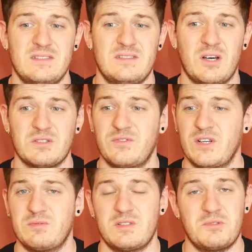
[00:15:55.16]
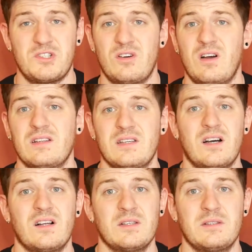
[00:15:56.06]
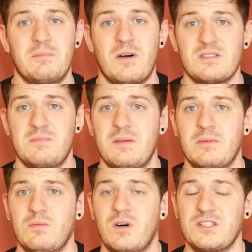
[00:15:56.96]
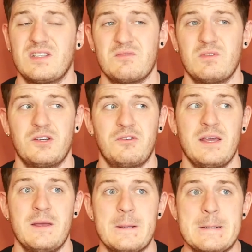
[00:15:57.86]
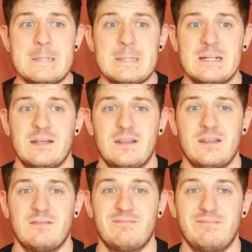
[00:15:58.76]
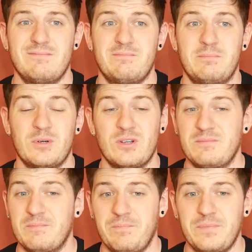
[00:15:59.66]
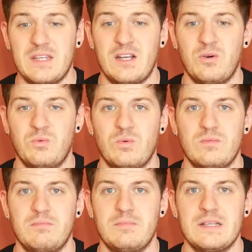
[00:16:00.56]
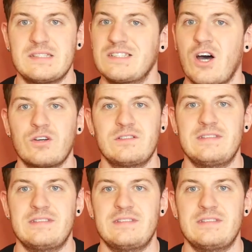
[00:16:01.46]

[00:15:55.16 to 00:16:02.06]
Those fights, was I'm sure all the boxing people watching this will agree. But you know, his stock